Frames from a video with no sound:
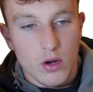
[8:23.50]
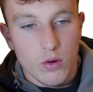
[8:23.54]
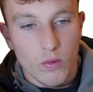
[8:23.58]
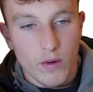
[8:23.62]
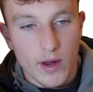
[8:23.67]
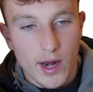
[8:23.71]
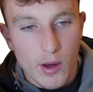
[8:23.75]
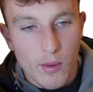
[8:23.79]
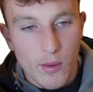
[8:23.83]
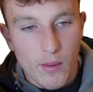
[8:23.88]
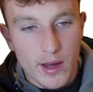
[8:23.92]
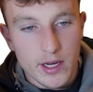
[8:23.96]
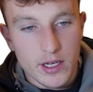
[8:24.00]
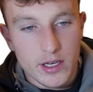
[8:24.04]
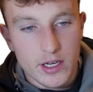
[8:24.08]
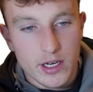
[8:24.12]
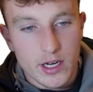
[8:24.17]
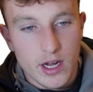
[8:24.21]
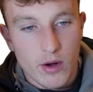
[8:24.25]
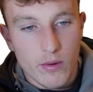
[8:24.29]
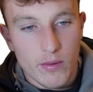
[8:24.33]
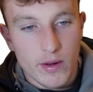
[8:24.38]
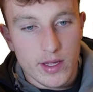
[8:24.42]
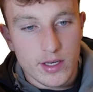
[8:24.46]
what I want you to
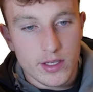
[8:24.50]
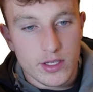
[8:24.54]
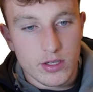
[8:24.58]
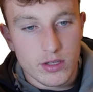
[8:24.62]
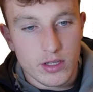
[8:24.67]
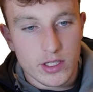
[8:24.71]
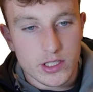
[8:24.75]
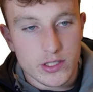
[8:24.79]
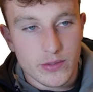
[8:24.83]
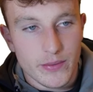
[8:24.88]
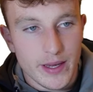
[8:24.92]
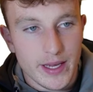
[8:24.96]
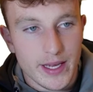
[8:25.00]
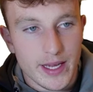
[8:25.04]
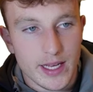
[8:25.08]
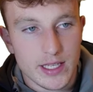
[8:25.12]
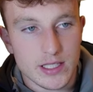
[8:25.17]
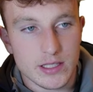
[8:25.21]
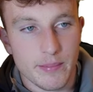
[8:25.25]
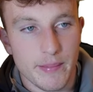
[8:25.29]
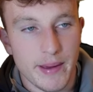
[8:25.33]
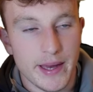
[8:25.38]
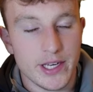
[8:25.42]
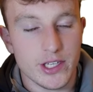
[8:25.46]
go into this week
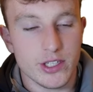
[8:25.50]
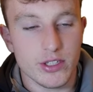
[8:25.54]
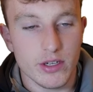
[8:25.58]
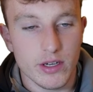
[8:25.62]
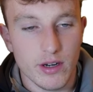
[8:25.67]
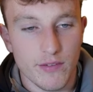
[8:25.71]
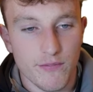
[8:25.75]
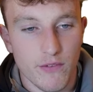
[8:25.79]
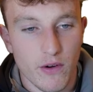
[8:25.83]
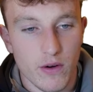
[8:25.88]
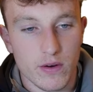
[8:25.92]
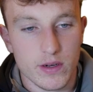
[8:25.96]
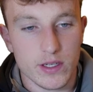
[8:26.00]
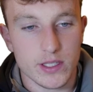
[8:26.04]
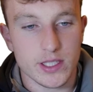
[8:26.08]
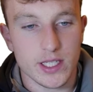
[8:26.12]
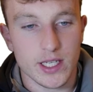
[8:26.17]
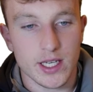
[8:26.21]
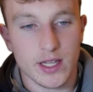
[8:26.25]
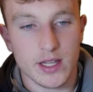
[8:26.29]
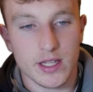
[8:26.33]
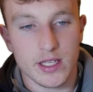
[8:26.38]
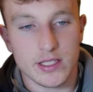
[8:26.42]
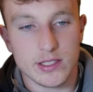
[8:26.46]
is make sure you're
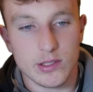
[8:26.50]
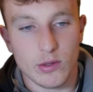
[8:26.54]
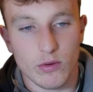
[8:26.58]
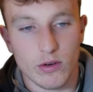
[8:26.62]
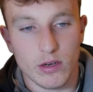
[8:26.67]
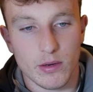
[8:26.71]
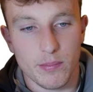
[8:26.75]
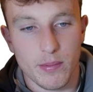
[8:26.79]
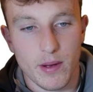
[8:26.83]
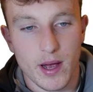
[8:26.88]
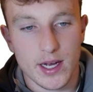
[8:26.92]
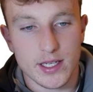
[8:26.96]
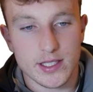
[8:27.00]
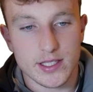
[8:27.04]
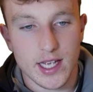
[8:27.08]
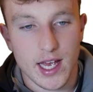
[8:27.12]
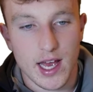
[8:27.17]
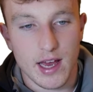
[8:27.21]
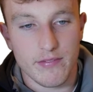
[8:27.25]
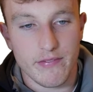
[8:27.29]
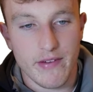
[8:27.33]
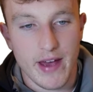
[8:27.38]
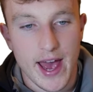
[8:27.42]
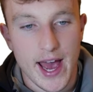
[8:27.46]
focusing on these order blocks that
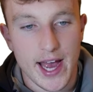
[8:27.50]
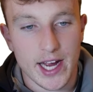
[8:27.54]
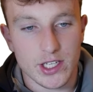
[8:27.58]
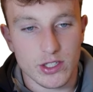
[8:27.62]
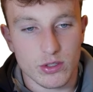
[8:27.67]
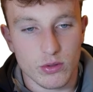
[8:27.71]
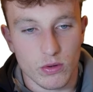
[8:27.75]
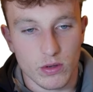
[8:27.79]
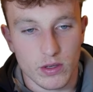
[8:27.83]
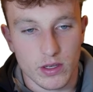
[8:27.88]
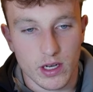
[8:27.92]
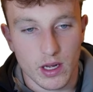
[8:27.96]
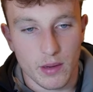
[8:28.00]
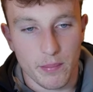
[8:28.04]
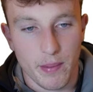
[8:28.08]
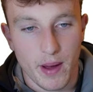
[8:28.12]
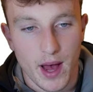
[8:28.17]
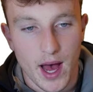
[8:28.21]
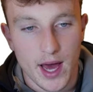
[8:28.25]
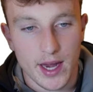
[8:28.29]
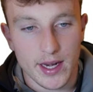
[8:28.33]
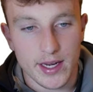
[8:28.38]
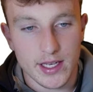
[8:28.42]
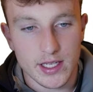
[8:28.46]
have actual good
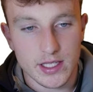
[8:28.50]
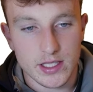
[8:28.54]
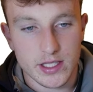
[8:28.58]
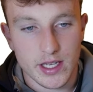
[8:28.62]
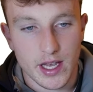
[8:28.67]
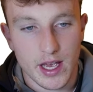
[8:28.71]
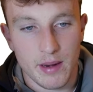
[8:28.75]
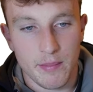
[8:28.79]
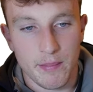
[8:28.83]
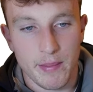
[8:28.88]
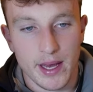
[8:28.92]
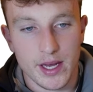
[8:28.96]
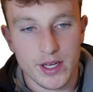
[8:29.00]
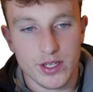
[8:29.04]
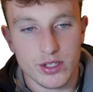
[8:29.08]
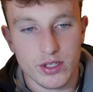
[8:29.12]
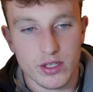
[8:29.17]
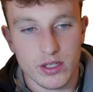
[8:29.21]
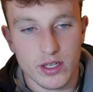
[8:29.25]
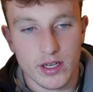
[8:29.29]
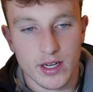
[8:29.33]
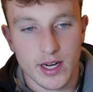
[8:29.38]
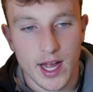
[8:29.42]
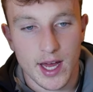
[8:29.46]
bodies, and make
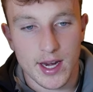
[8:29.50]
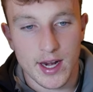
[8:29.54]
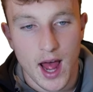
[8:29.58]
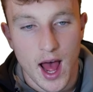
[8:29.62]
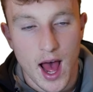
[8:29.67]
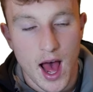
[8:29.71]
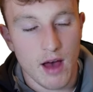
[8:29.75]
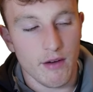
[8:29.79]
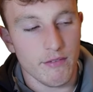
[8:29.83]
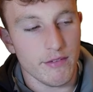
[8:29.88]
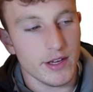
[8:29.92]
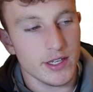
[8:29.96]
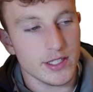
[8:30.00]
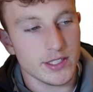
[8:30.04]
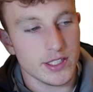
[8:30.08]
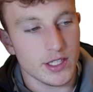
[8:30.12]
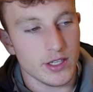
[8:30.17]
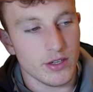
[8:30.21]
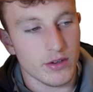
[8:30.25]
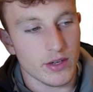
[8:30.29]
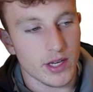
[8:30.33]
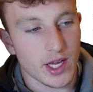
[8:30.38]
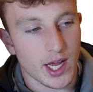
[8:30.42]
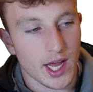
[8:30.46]
sure they're kind of obvious
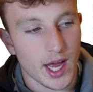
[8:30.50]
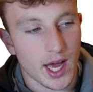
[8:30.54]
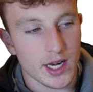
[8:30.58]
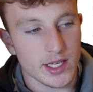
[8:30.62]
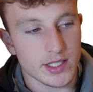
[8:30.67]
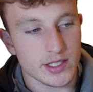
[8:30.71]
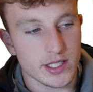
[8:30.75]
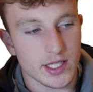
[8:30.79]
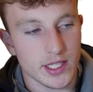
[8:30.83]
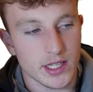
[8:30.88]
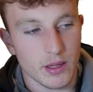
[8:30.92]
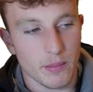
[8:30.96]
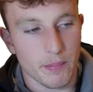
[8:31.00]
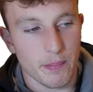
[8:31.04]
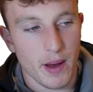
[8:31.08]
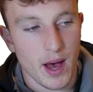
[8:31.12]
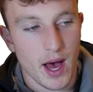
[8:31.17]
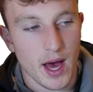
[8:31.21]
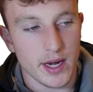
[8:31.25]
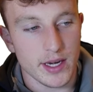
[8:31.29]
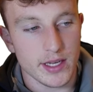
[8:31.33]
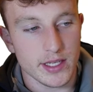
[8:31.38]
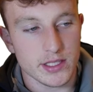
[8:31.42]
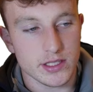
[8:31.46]
and you can kind of see the
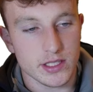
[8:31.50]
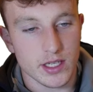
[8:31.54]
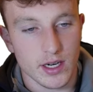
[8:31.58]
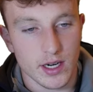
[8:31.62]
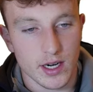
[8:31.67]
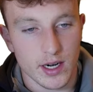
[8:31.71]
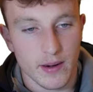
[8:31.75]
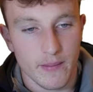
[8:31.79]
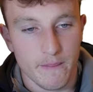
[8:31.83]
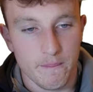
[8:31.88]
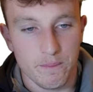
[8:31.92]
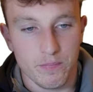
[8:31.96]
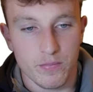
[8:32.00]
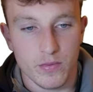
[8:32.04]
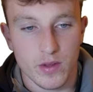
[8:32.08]
bodies are